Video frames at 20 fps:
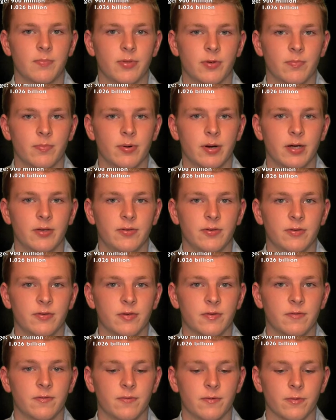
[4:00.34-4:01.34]
the prices
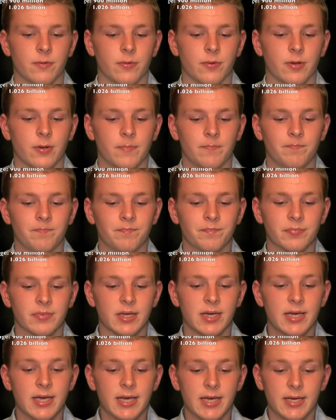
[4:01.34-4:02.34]
of food.
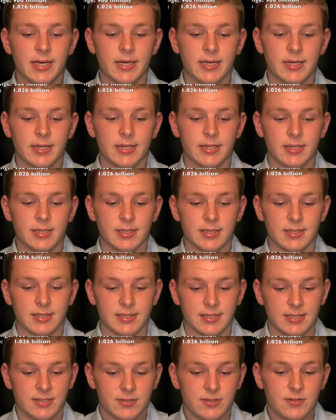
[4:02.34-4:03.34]

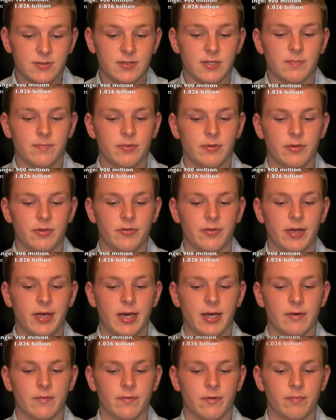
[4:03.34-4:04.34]
It's as simple as that.